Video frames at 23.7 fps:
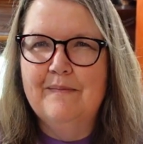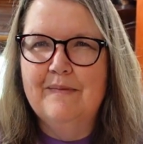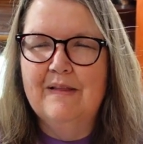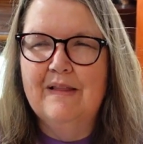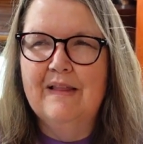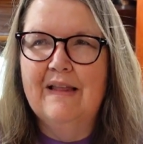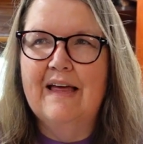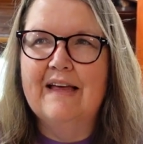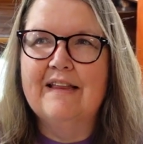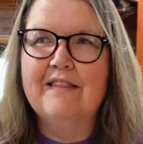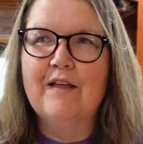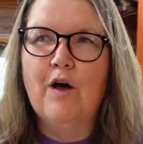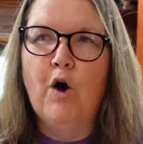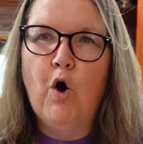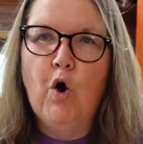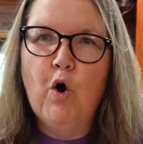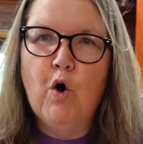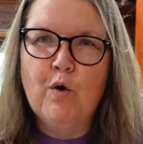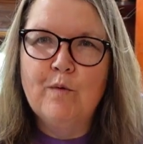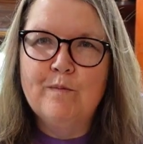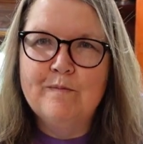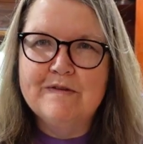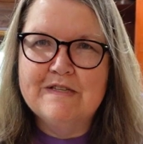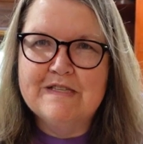like the
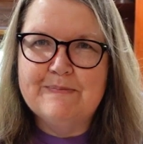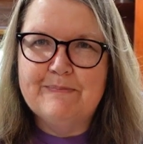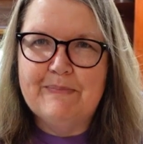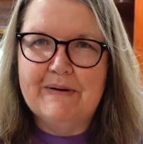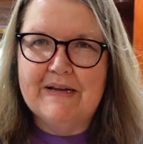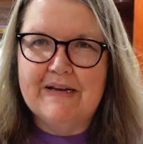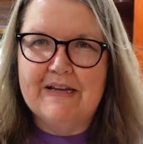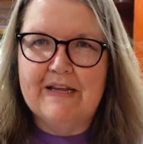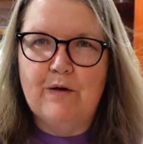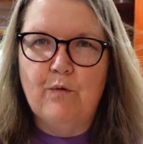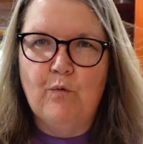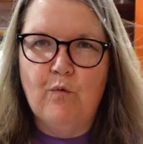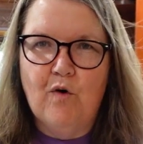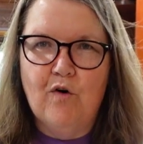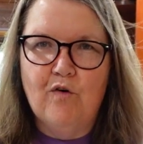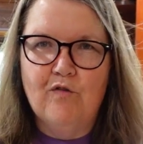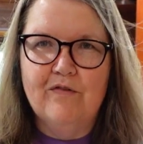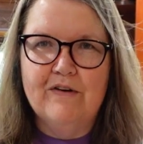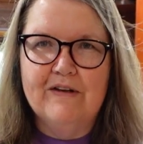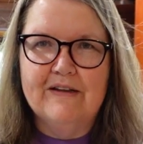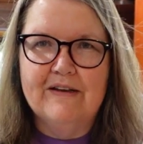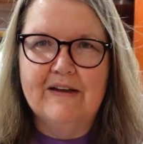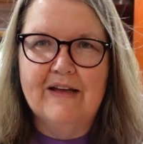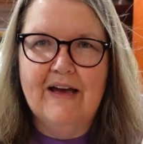homespunny
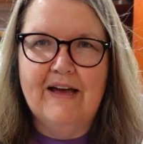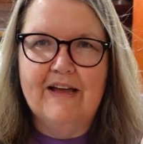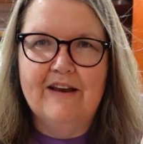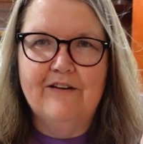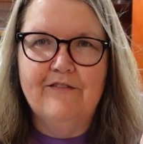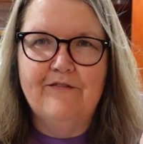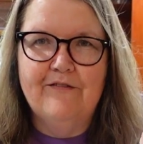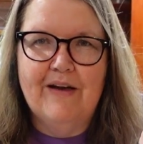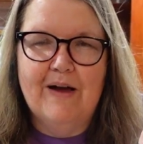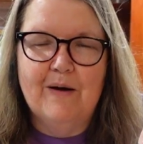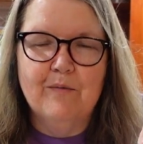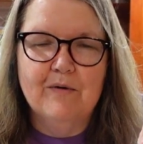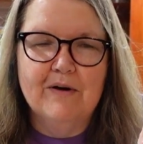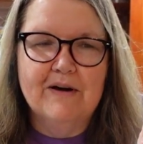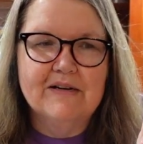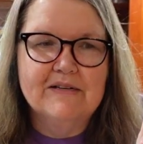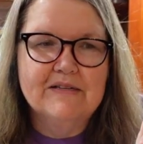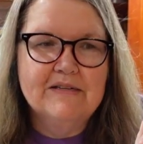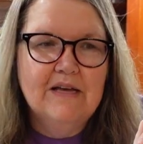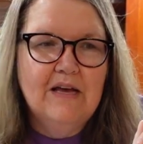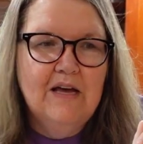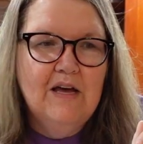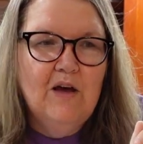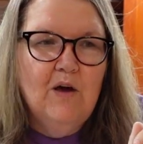woven kind of
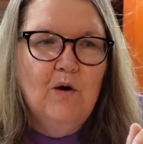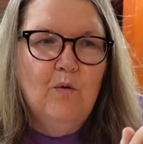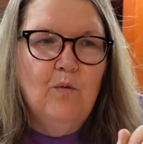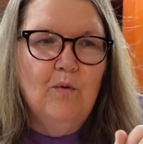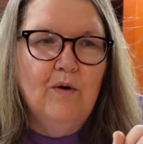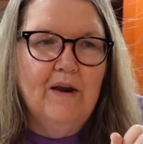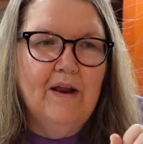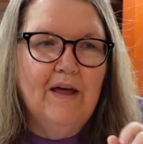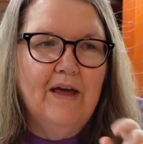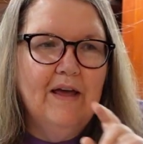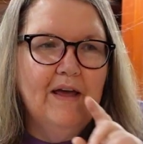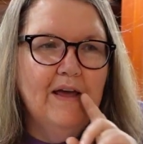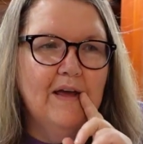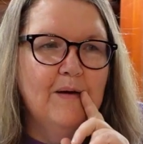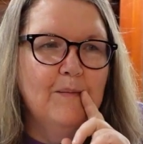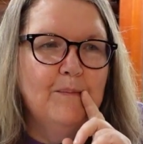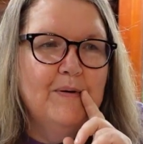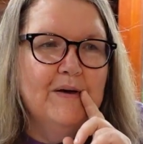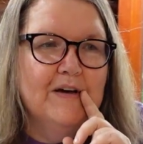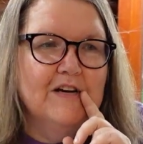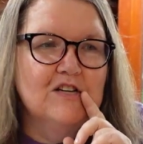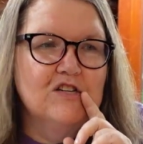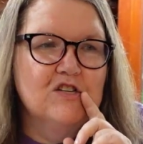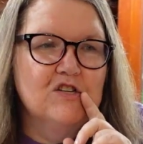fabrics when I
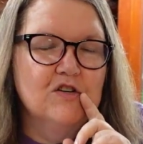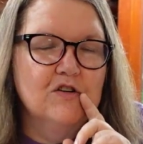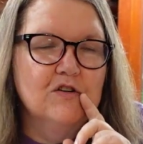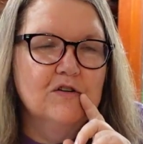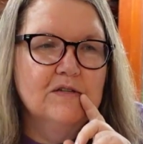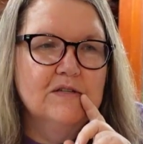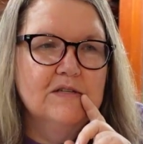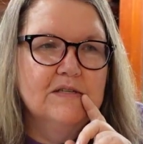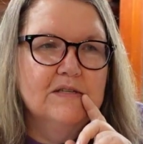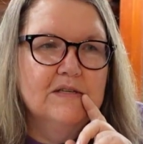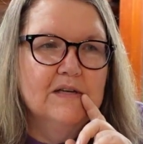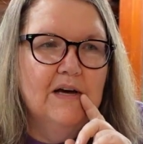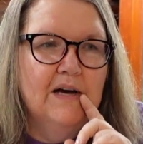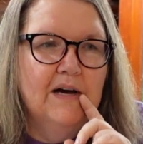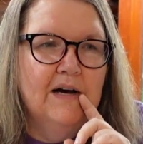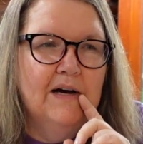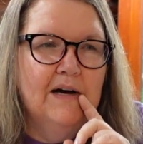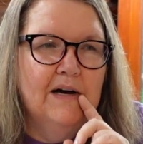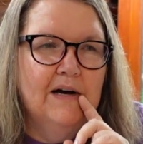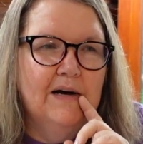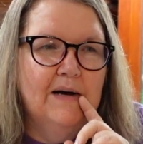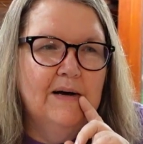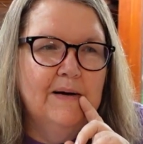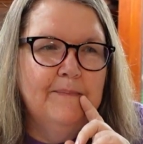pick shirts.
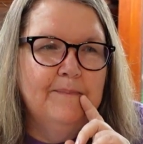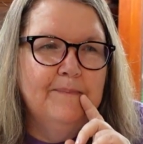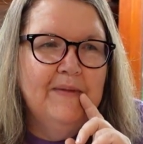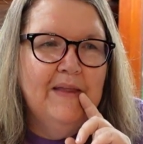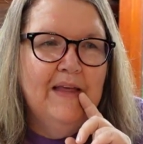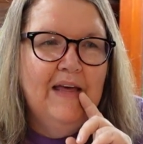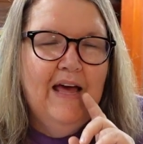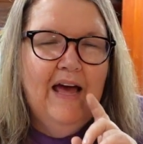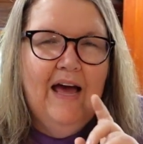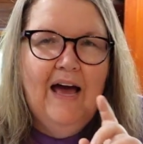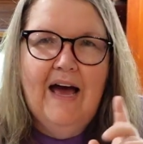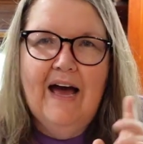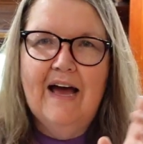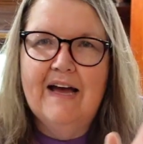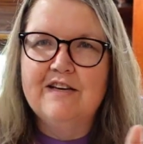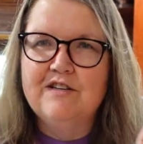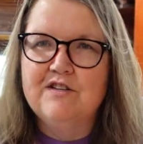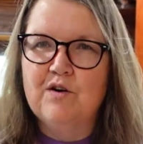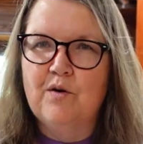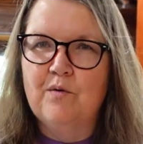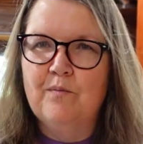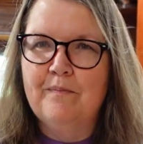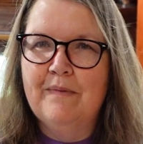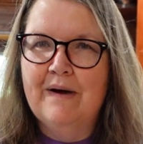I
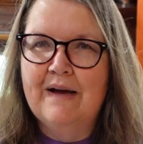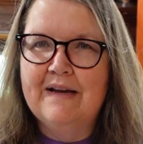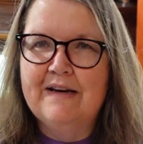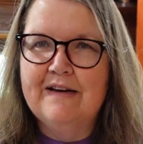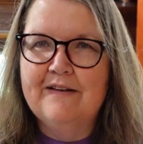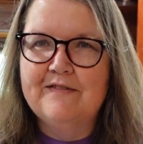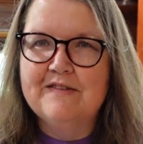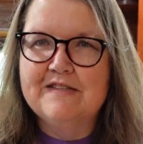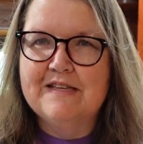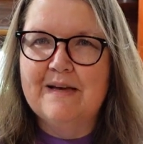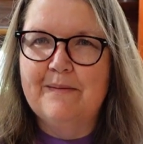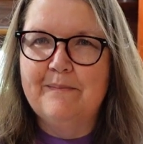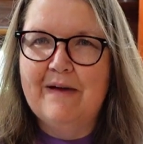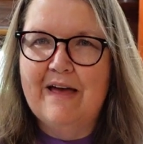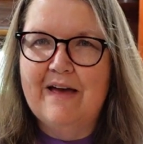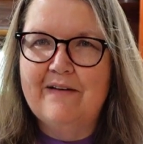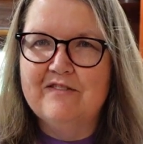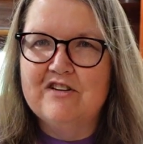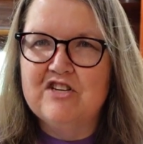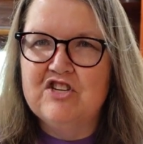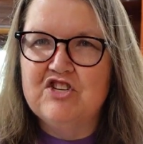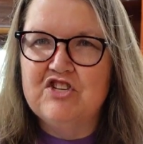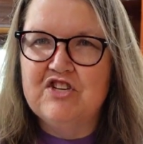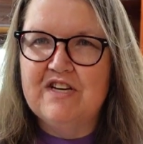don't mind if some
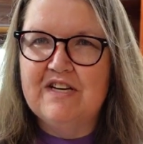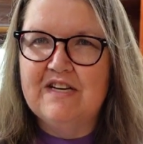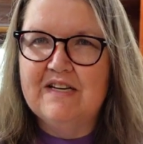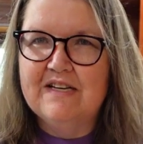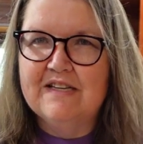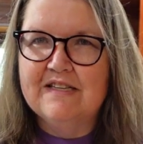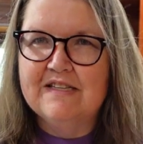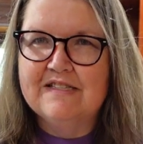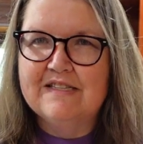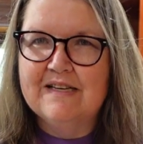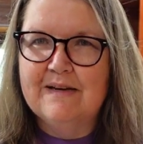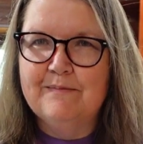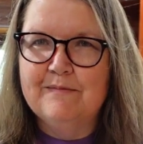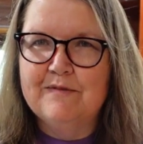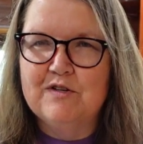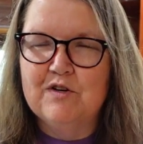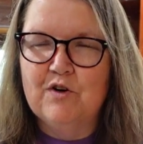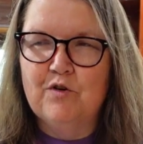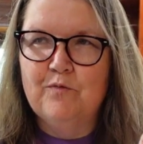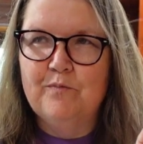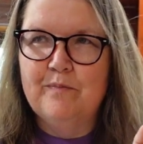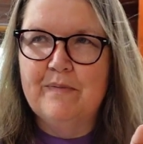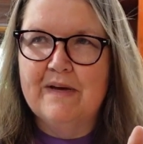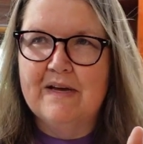have a sheen and some
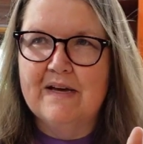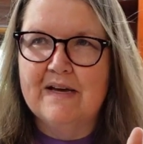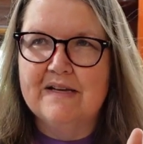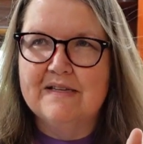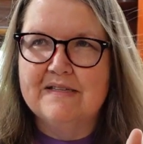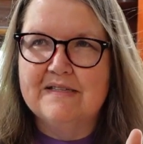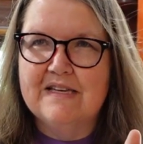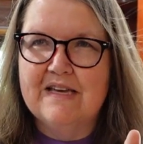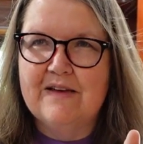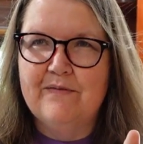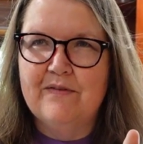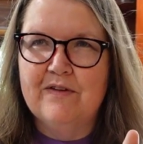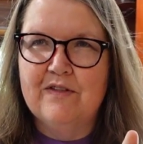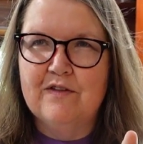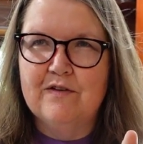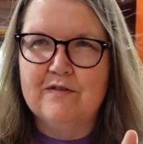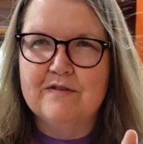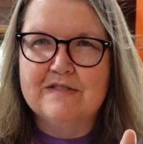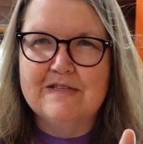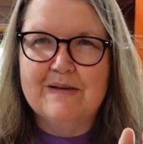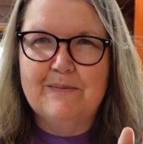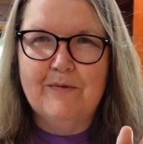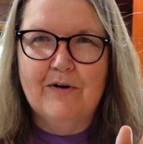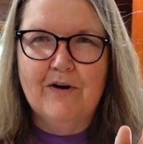don't, because even though
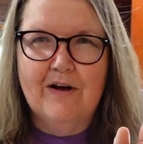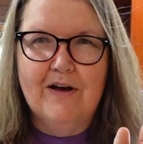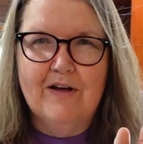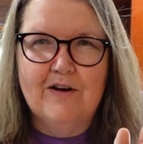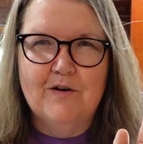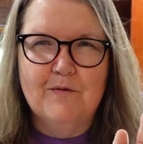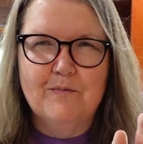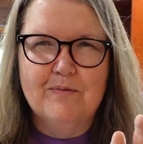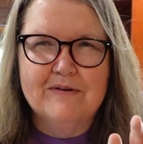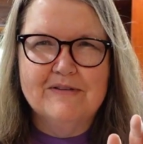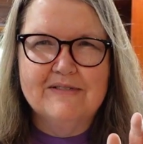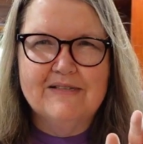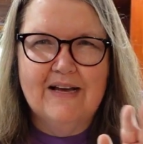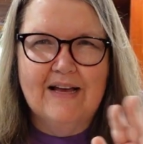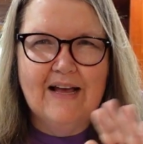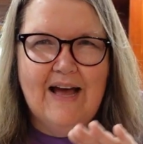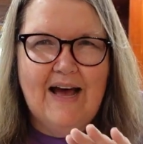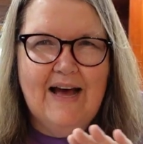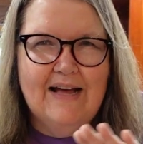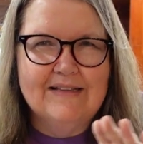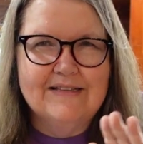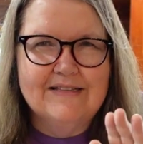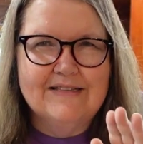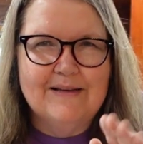some are 100%
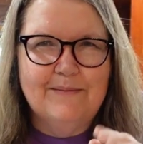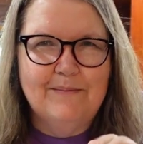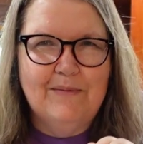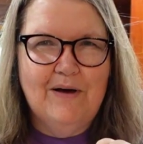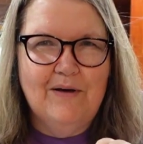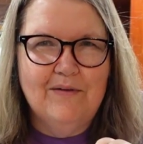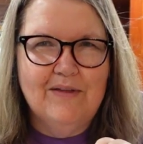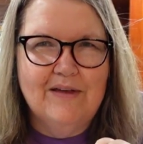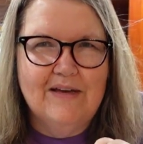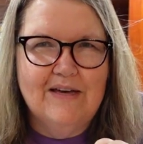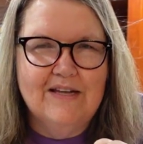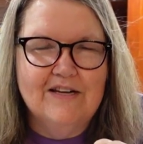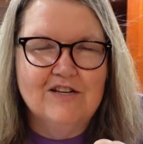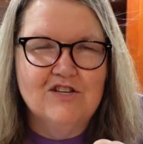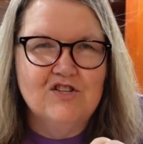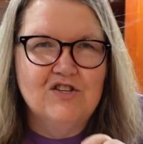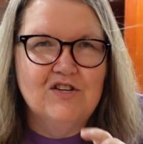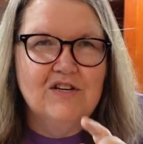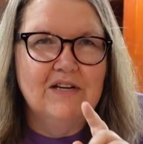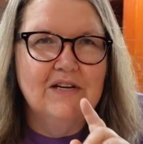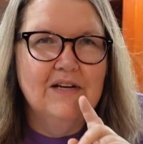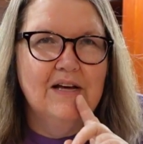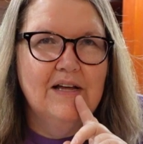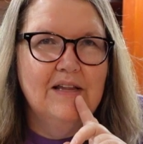cotton, somehow they get a
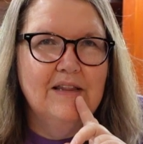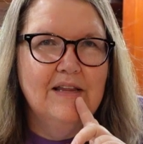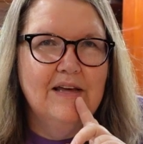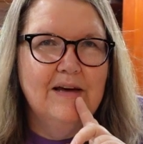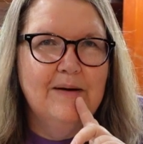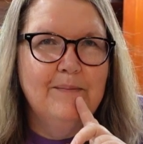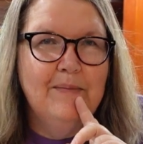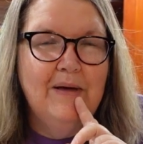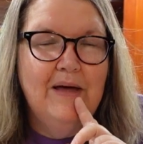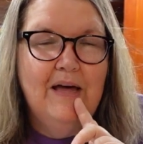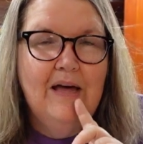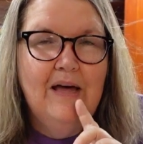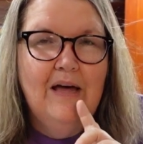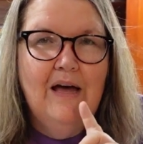sheen on them.